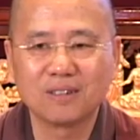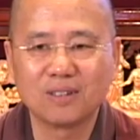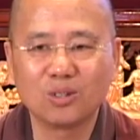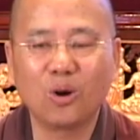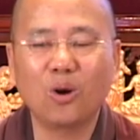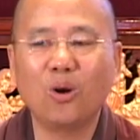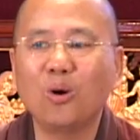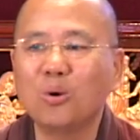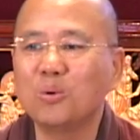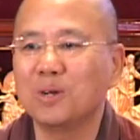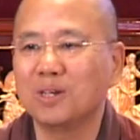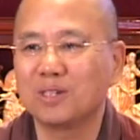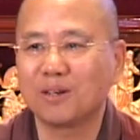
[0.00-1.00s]
You
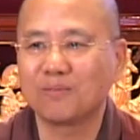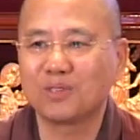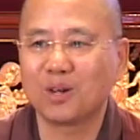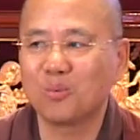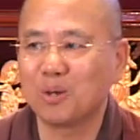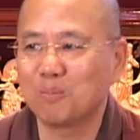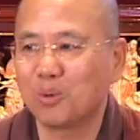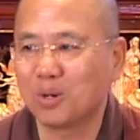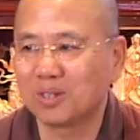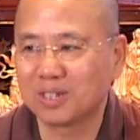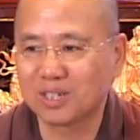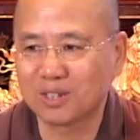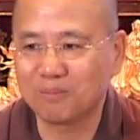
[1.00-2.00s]
always have that
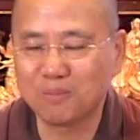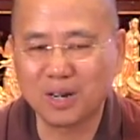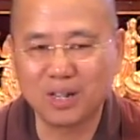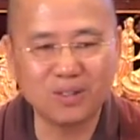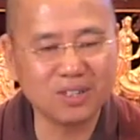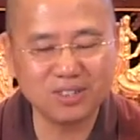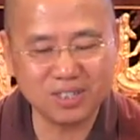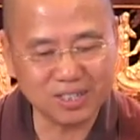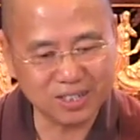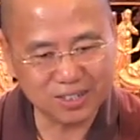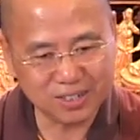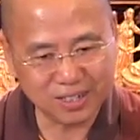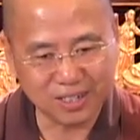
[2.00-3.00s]
one-pointedness of mind, not just
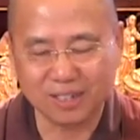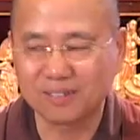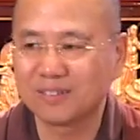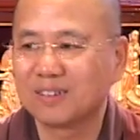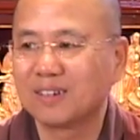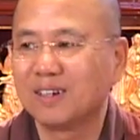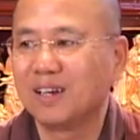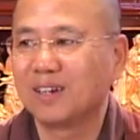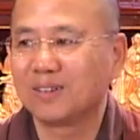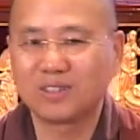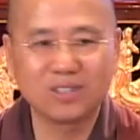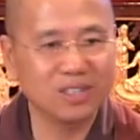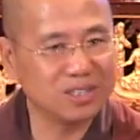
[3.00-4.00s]
in sitting,
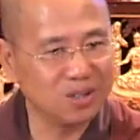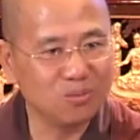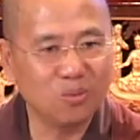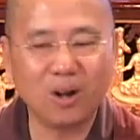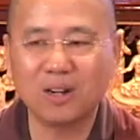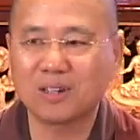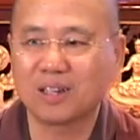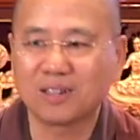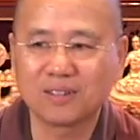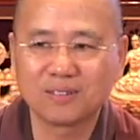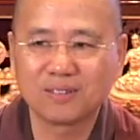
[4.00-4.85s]
not just in walking.